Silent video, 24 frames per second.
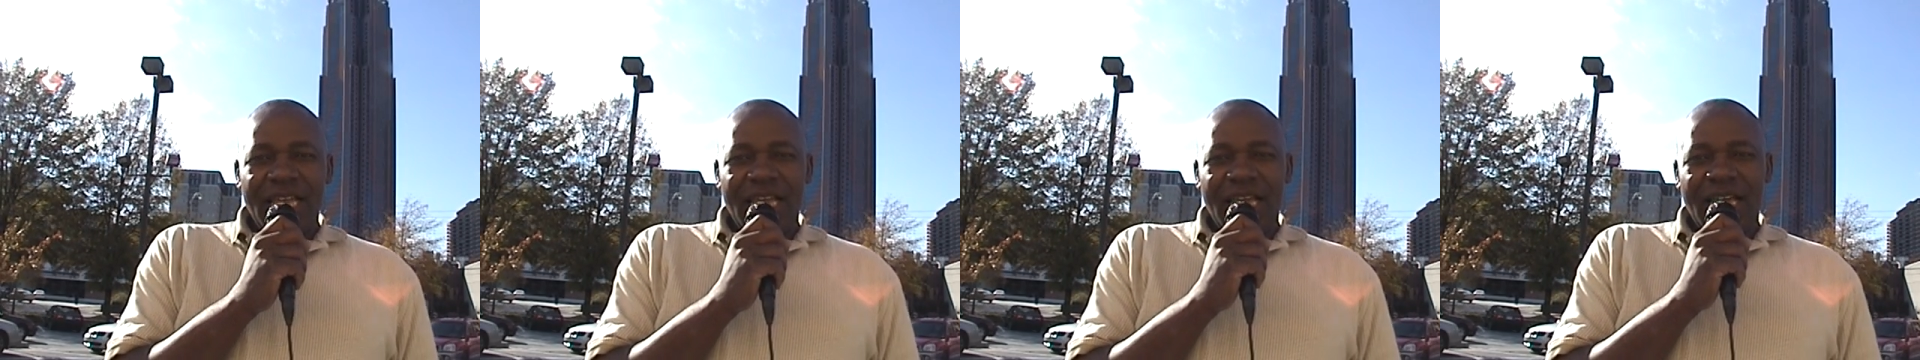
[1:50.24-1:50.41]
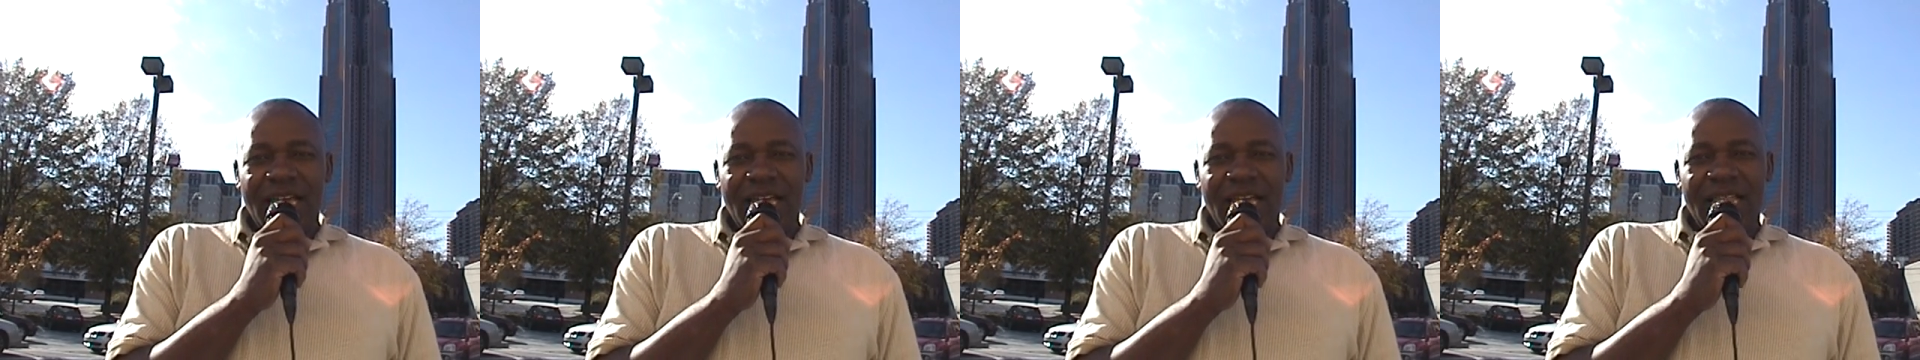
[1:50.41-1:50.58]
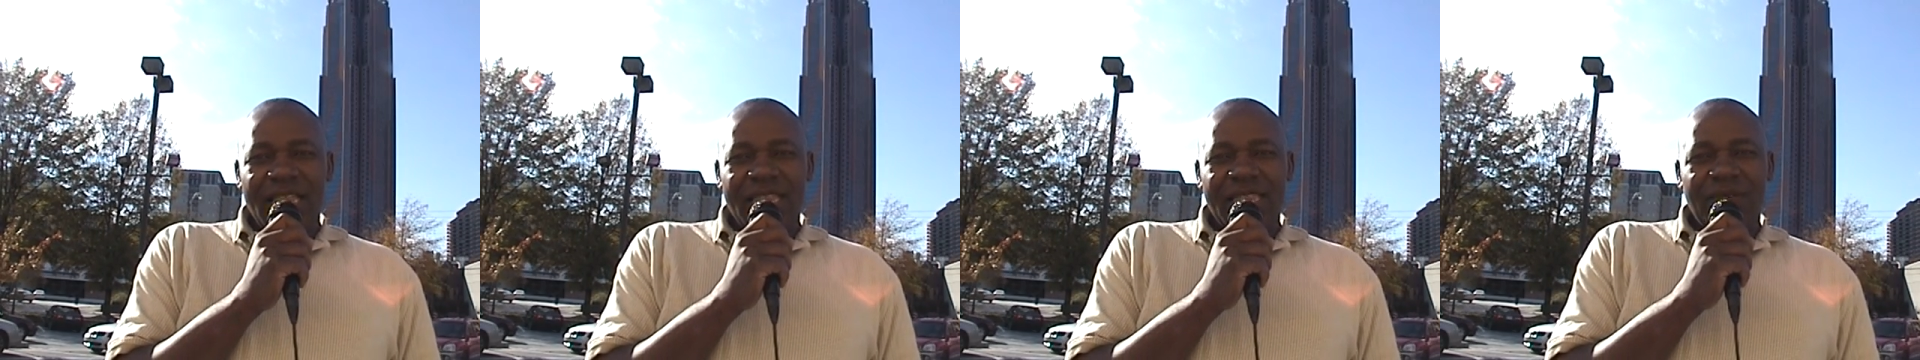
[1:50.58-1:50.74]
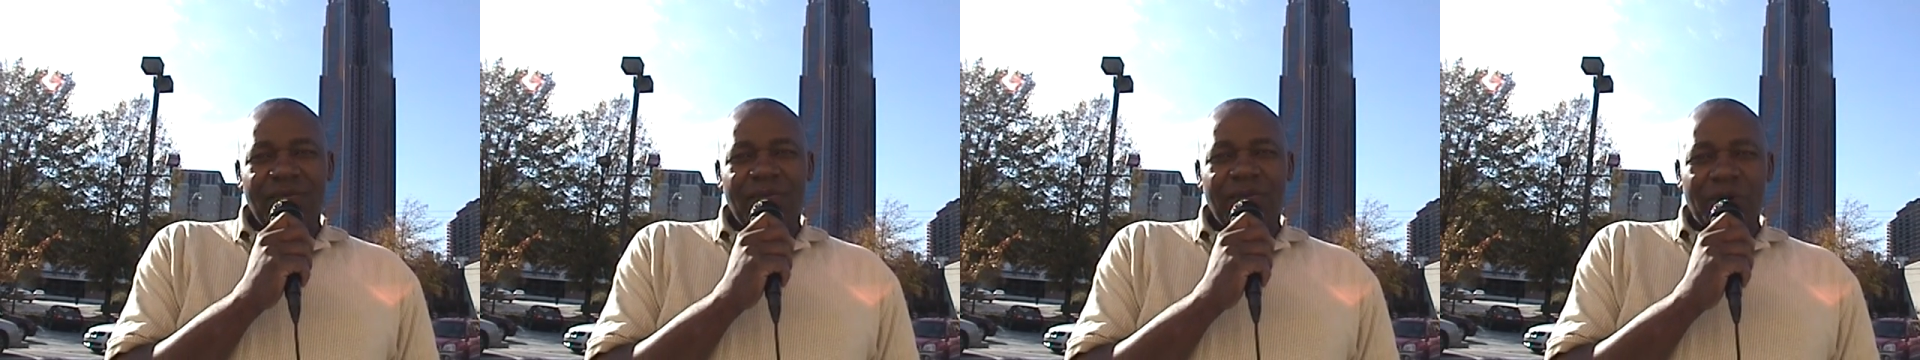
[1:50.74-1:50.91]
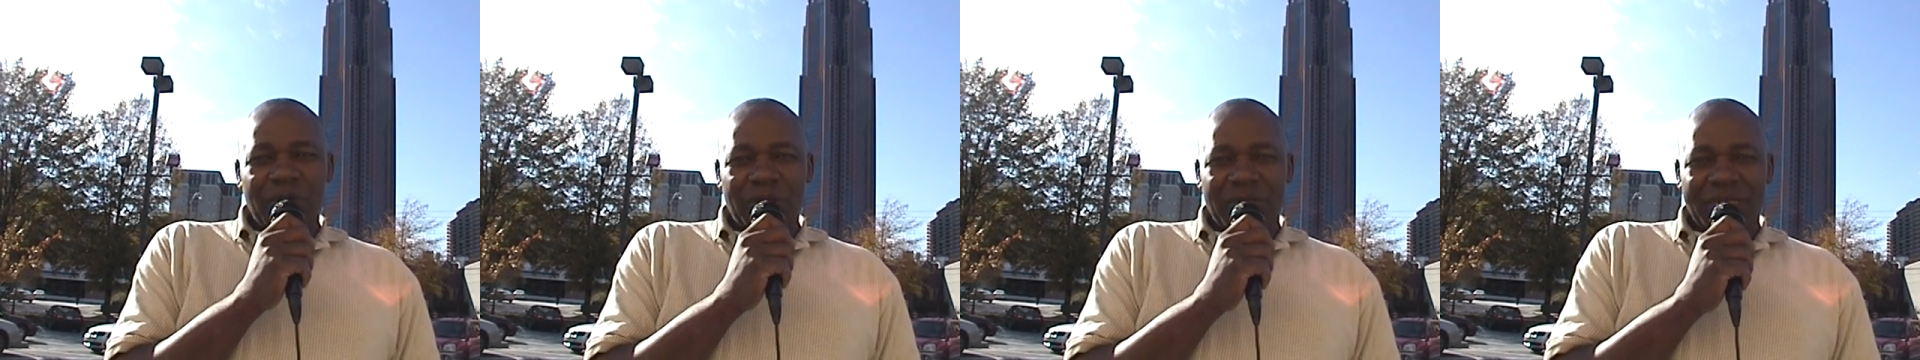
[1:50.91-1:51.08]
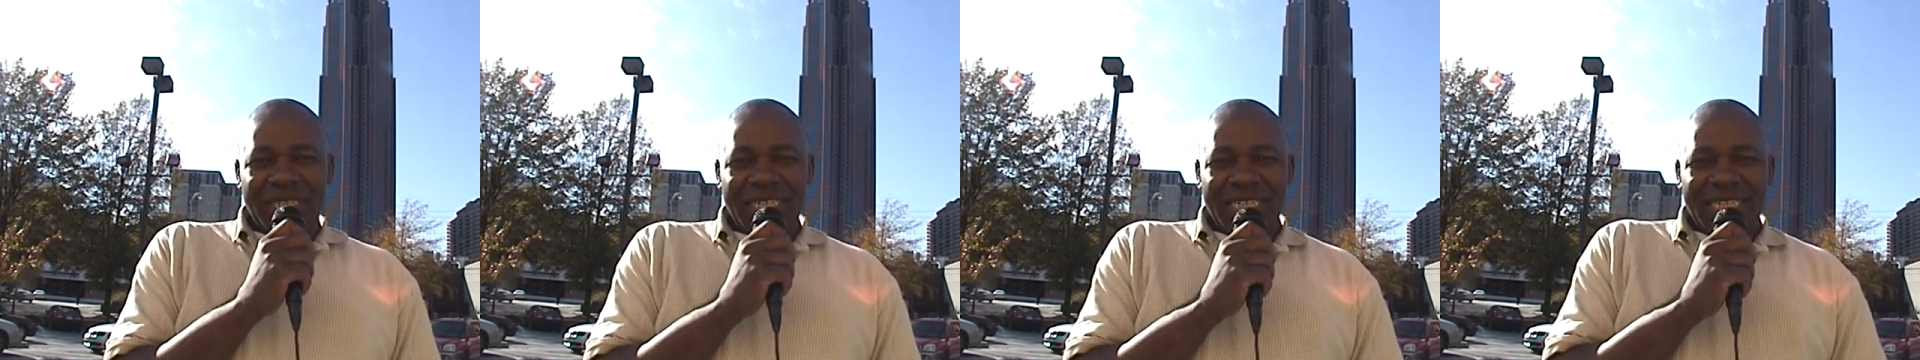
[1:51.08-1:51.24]
uh, the
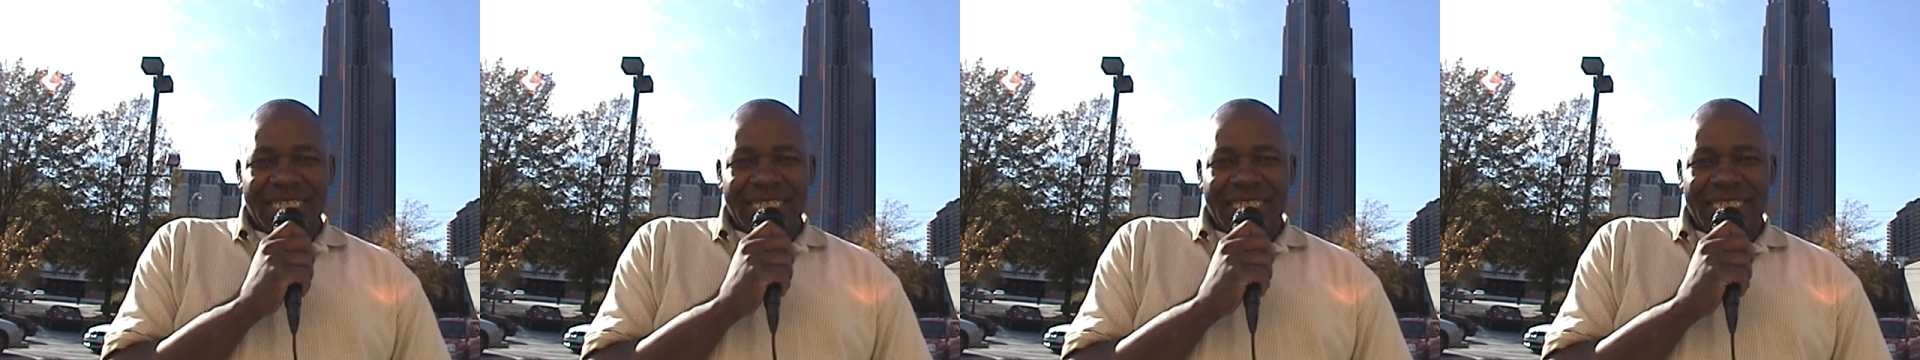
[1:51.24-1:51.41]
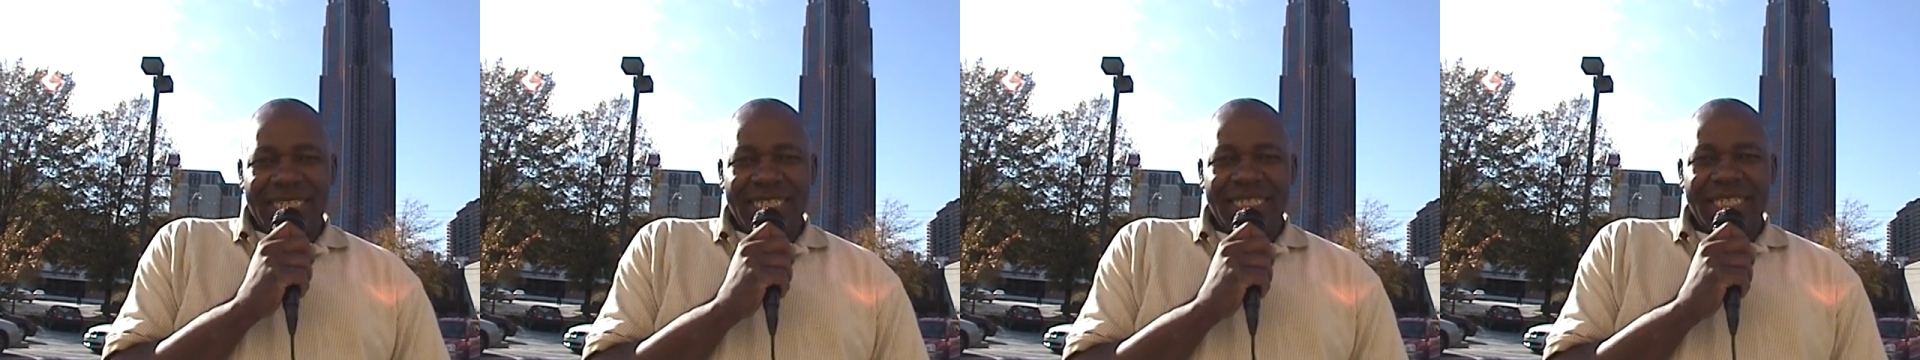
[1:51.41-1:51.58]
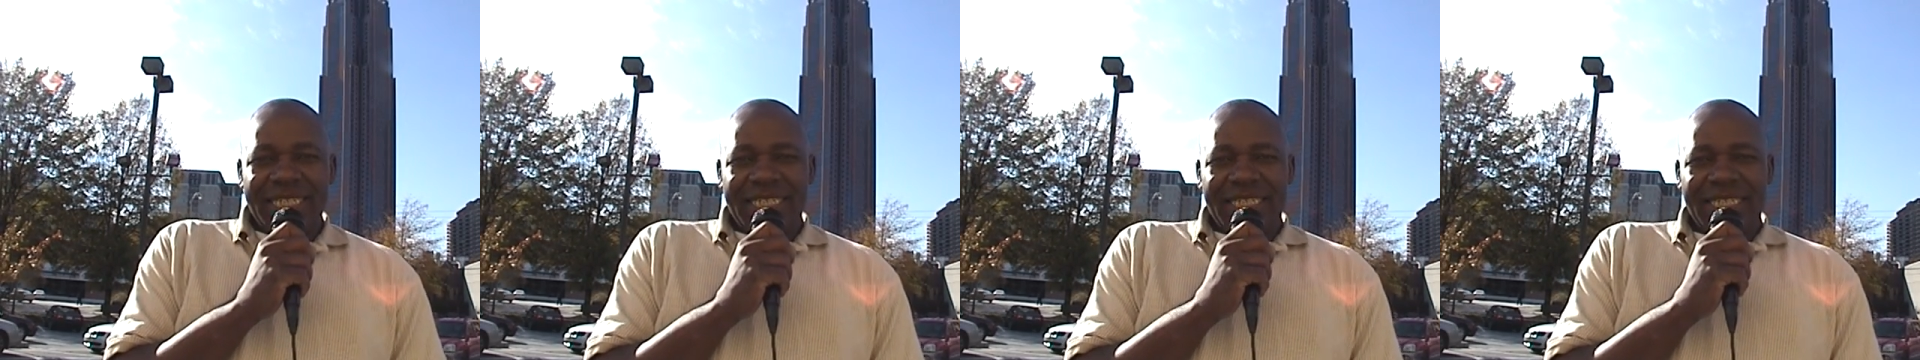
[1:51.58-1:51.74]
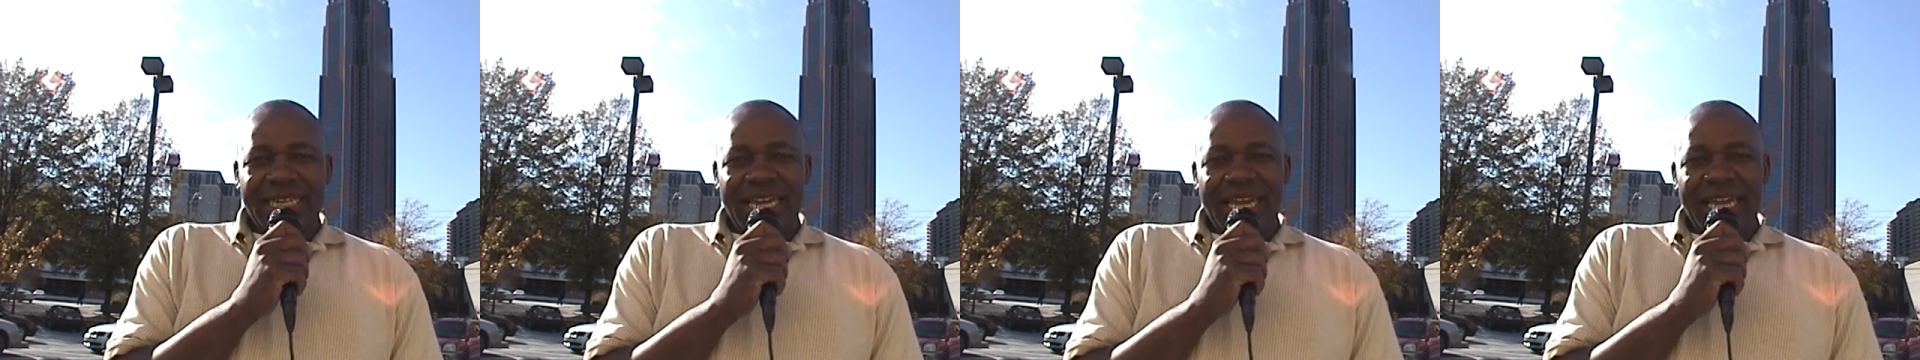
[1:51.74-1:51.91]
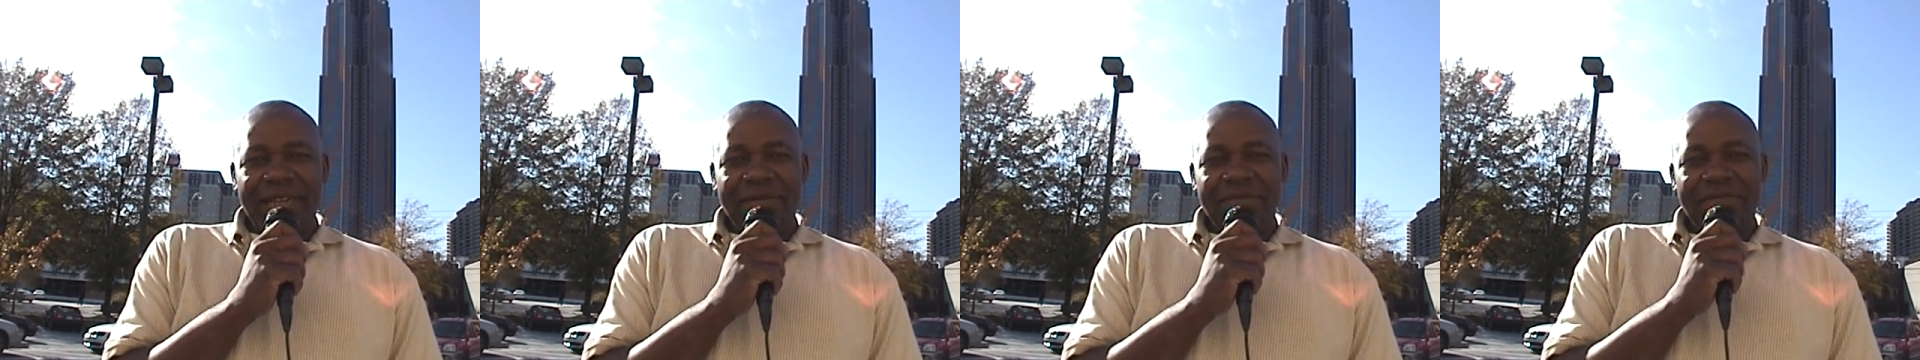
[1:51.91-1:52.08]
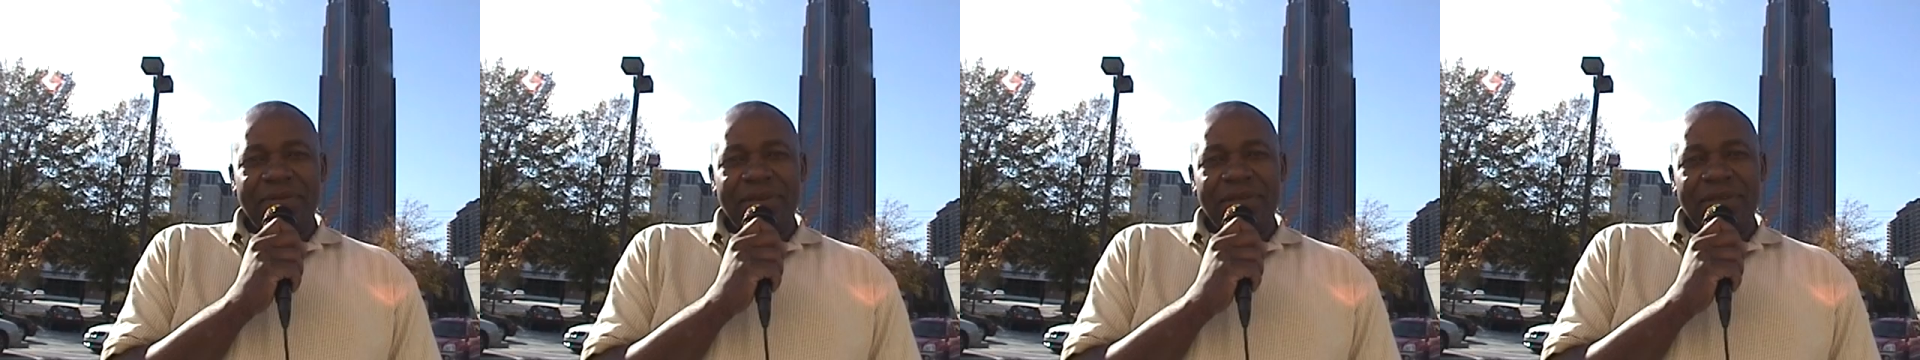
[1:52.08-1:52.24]
14-seater
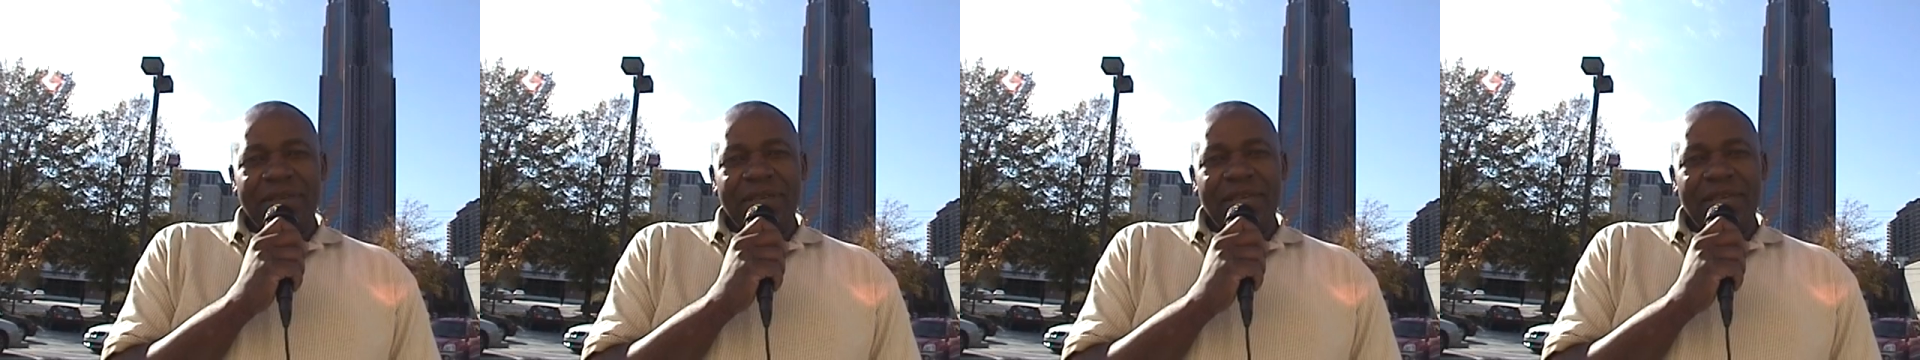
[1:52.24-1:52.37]
type,